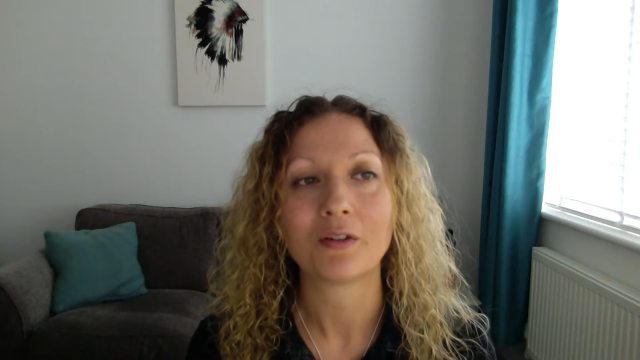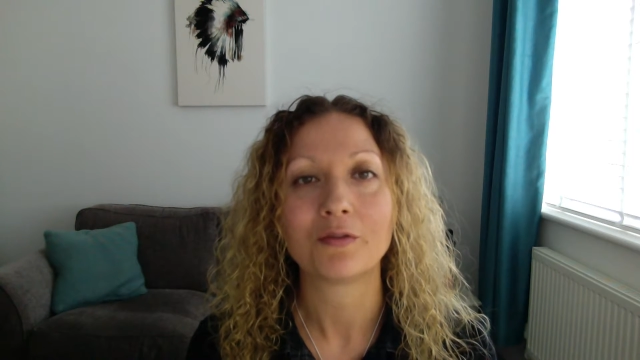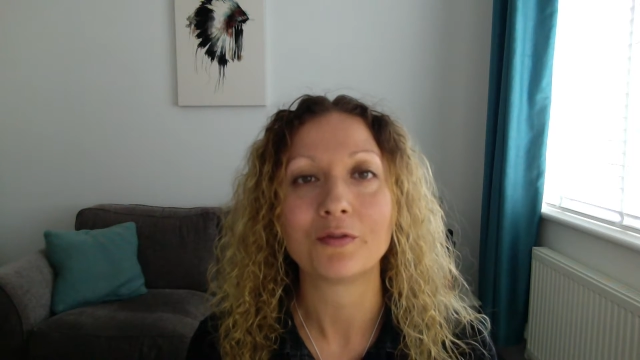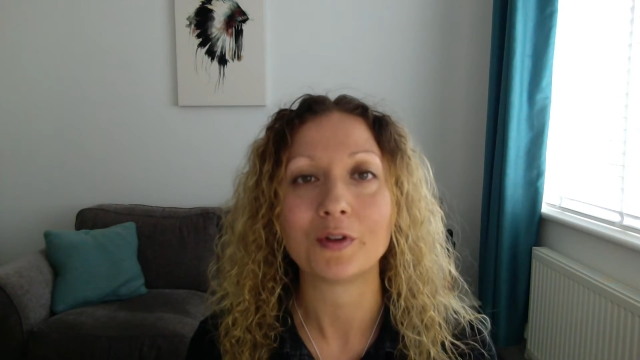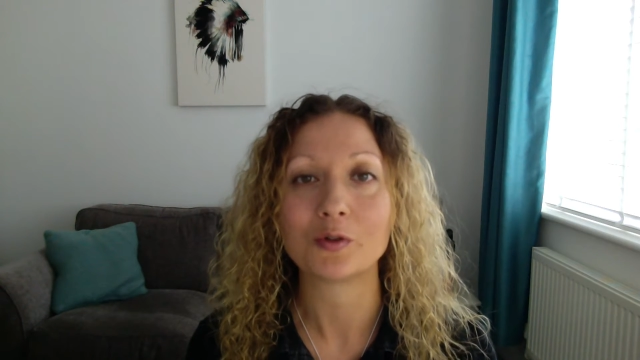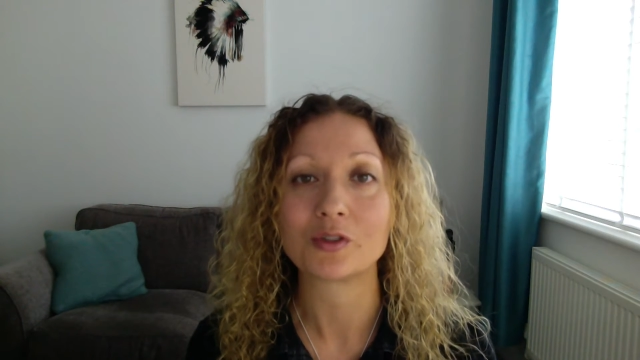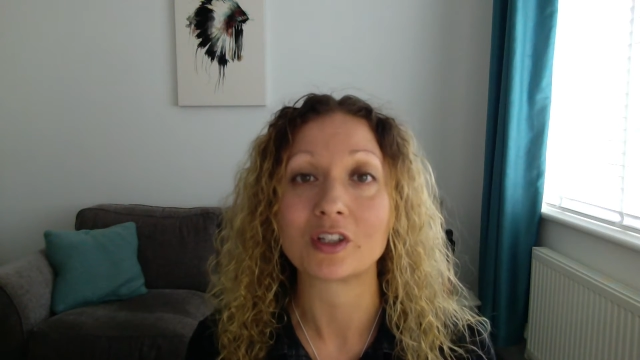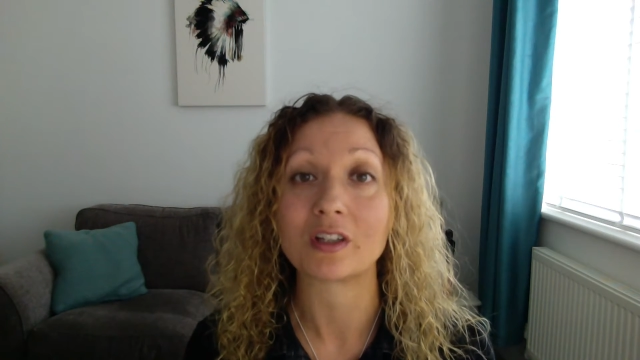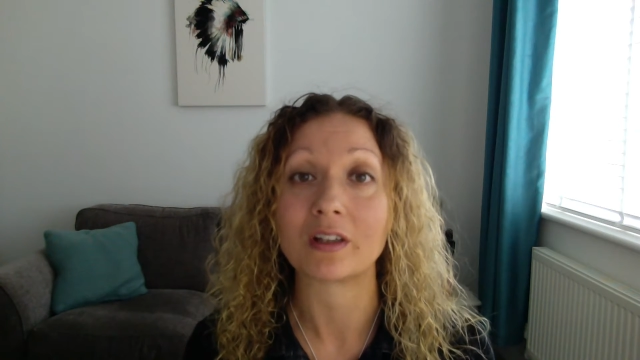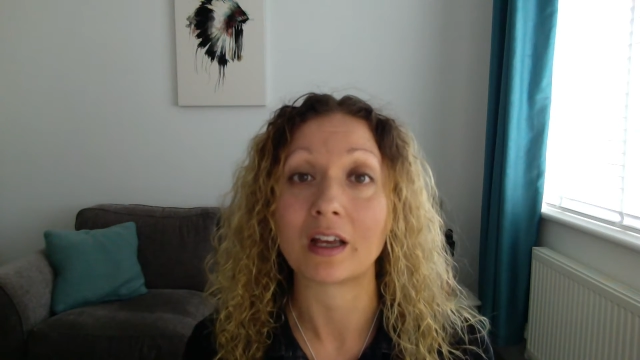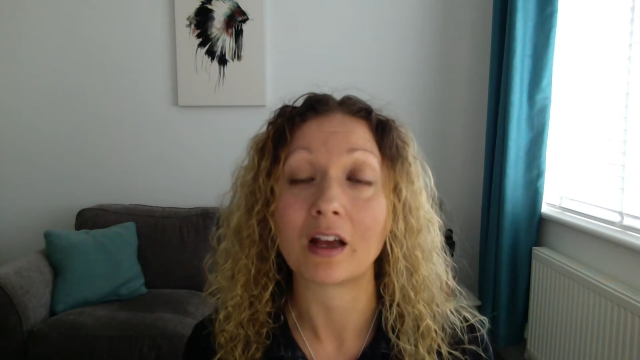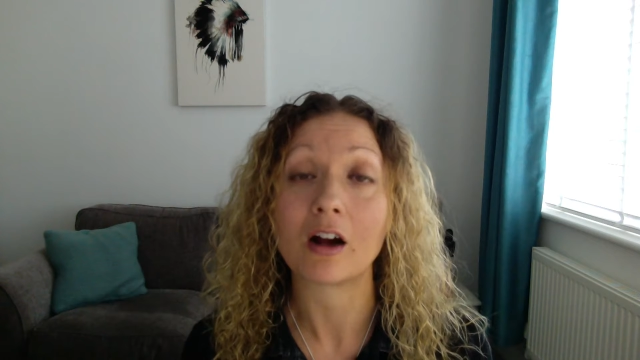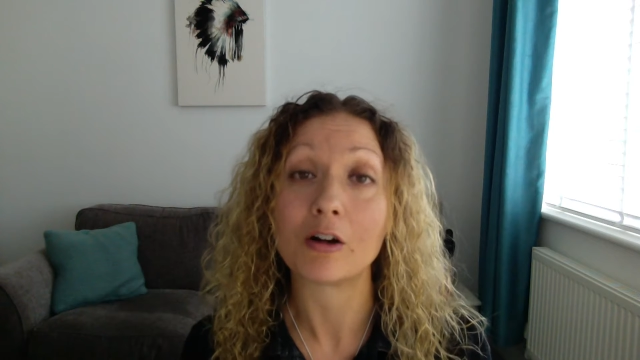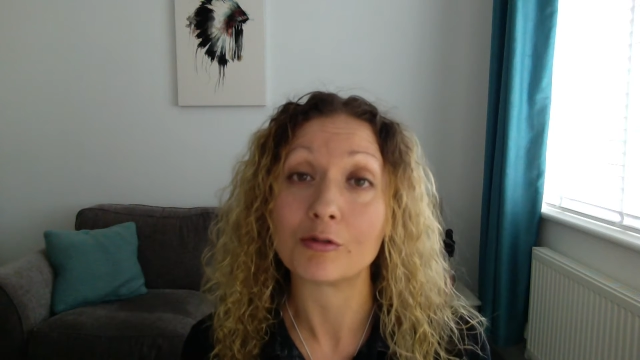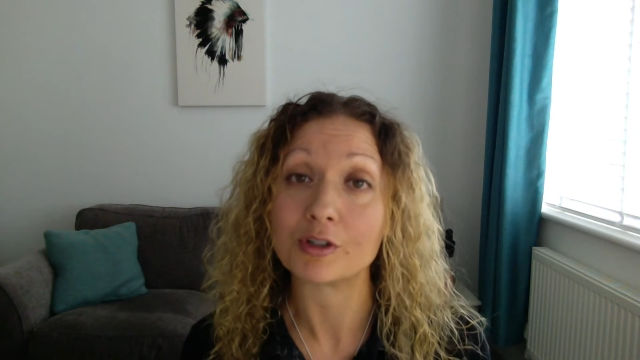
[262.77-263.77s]
feels that they
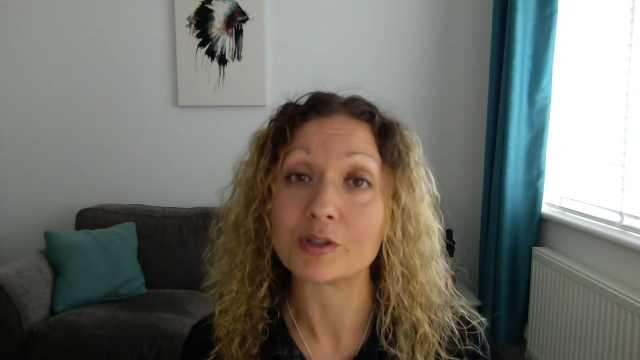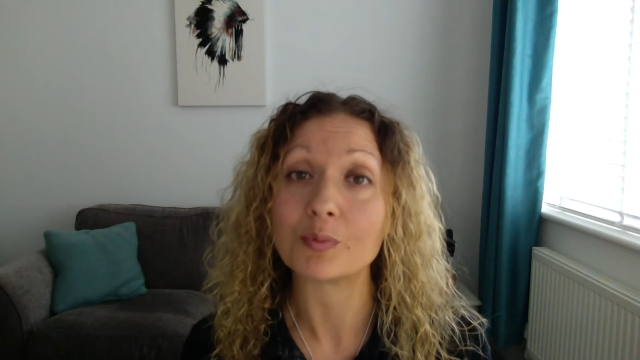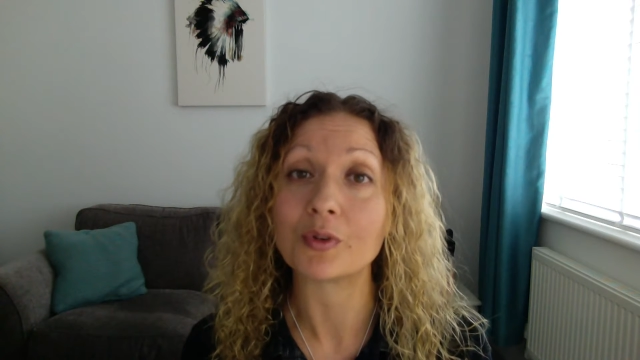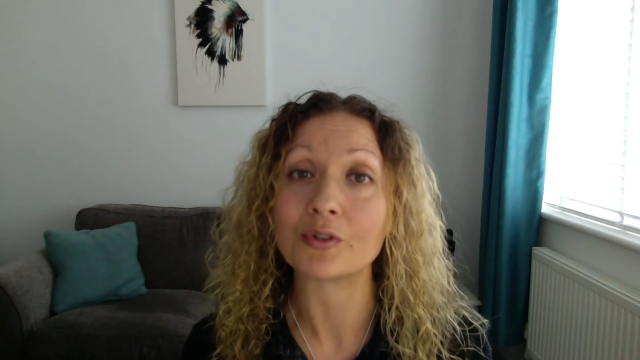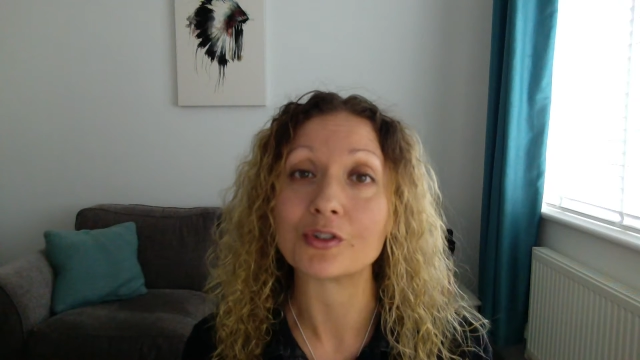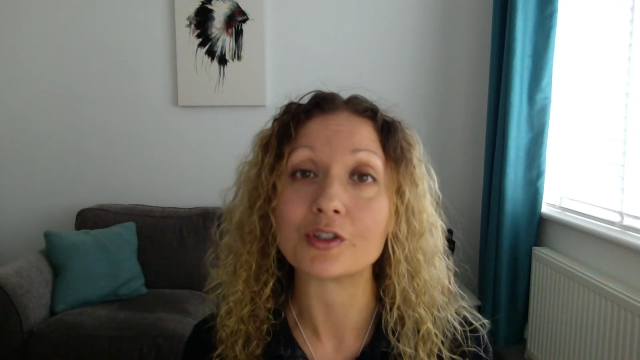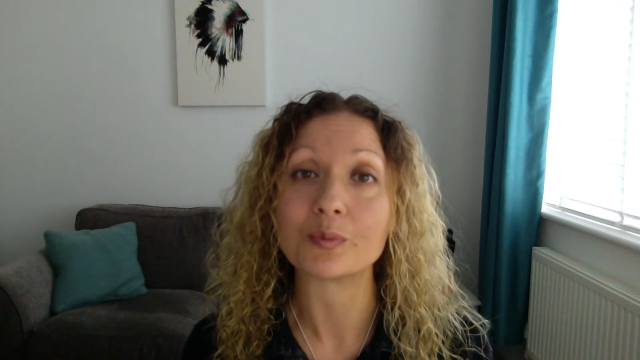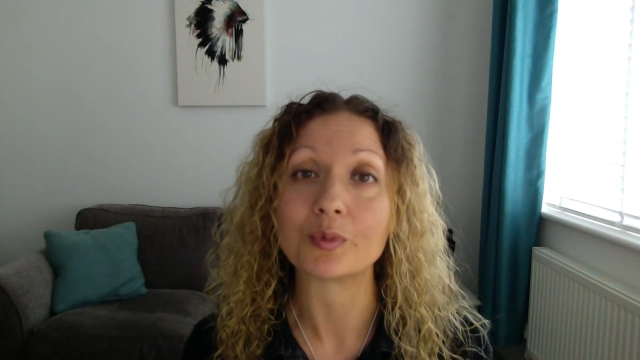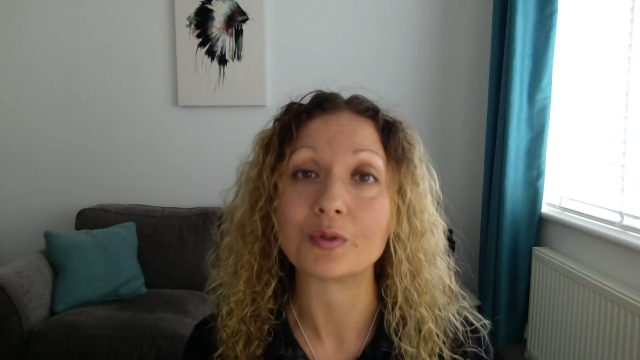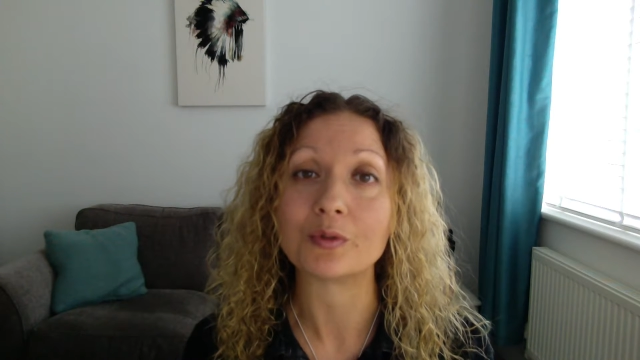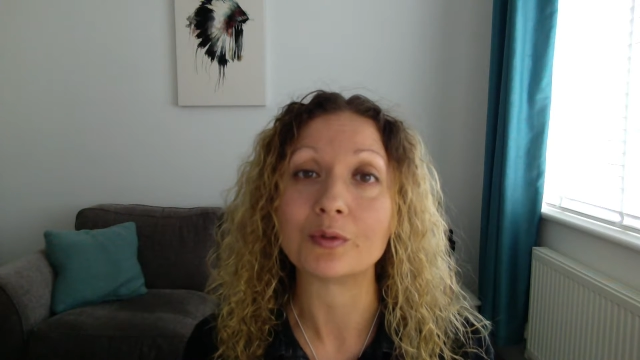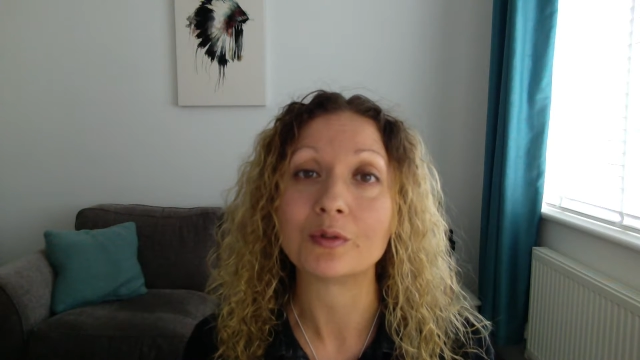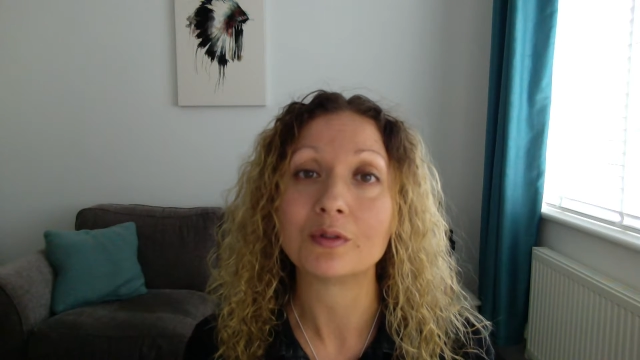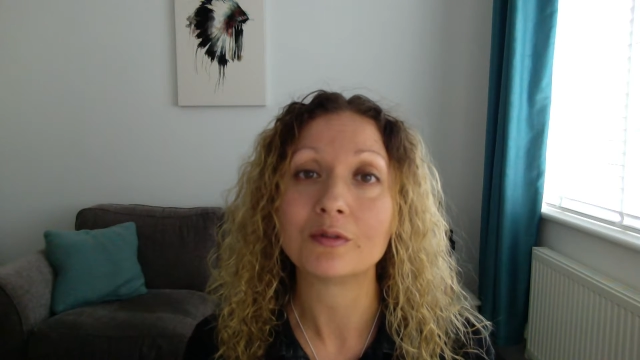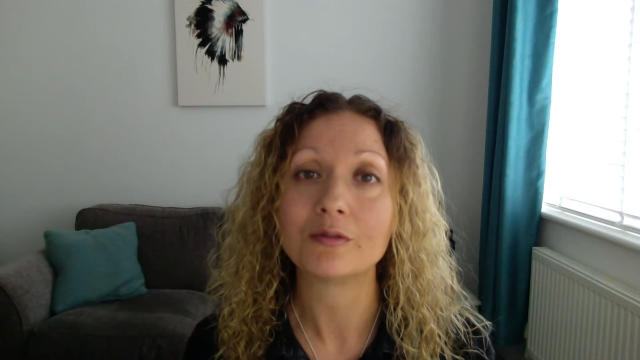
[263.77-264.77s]
are responsible